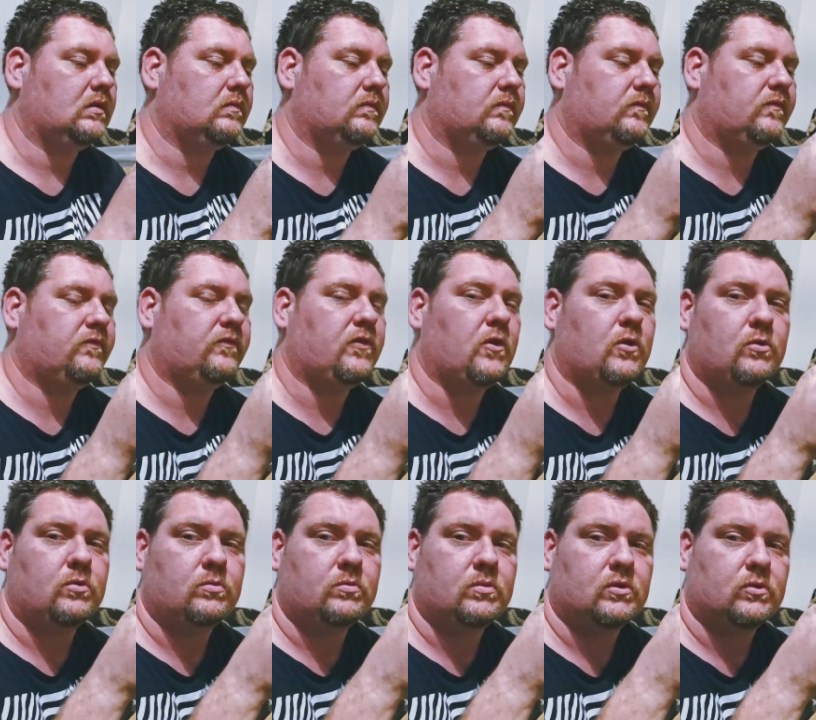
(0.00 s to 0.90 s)

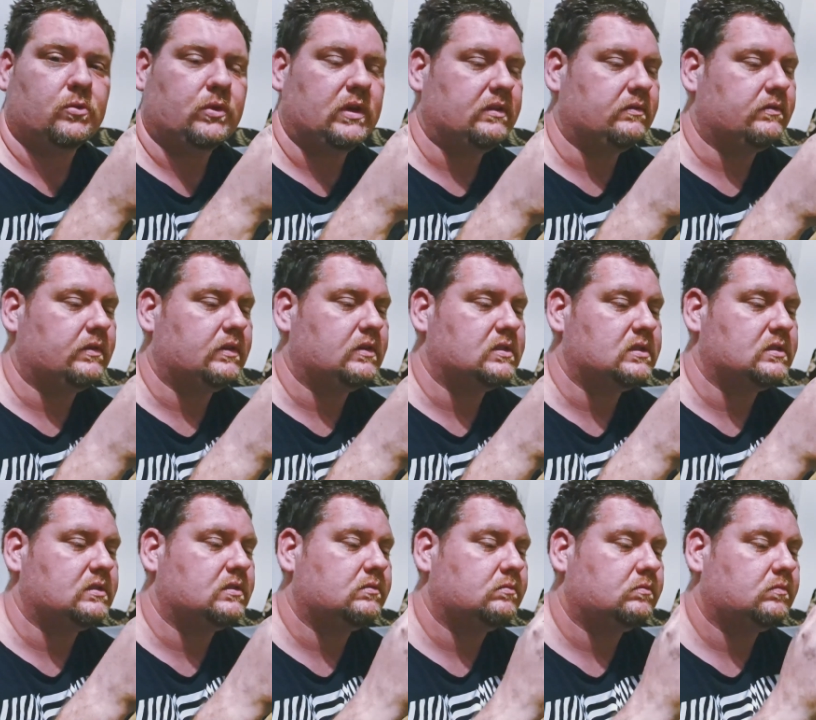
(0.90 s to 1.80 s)
foam or whatever.
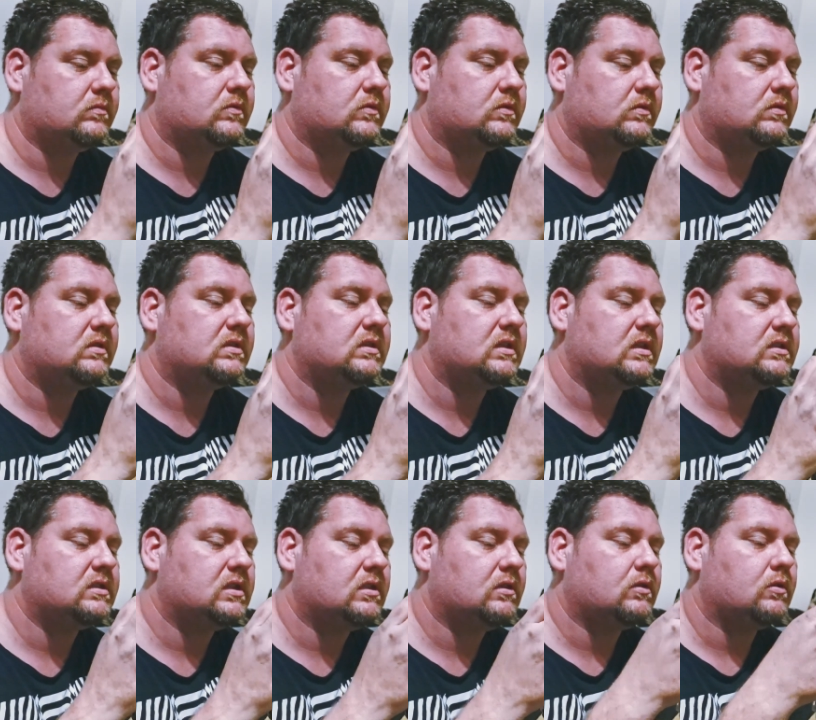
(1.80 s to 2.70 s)
It's just nice
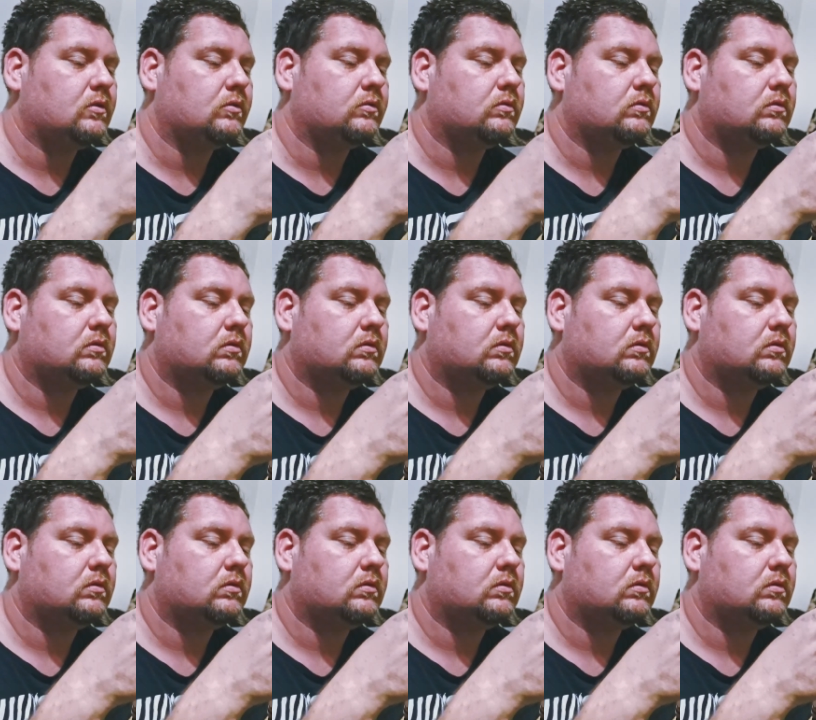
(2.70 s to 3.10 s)
silicone.